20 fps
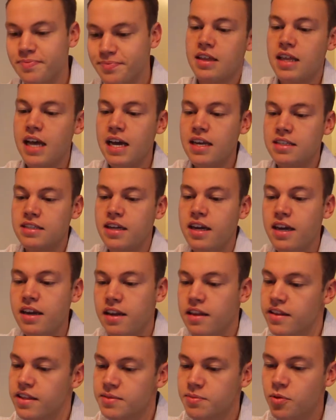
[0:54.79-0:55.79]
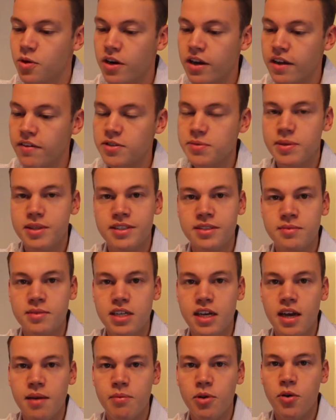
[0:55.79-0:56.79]
Last night and this morning I've spent some
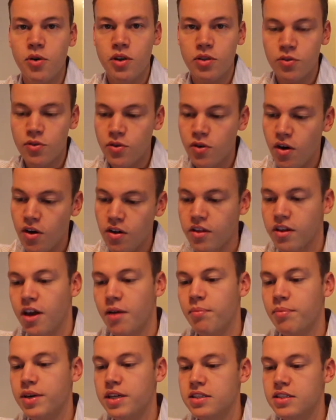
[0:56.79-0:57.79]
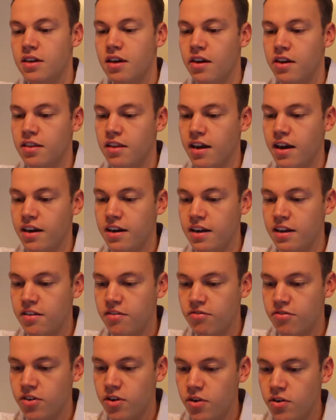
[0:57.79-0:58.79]
time going through all the company's online
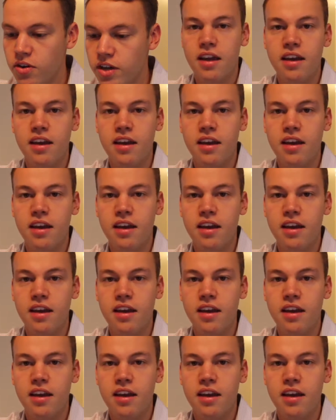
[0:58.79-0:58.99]
info,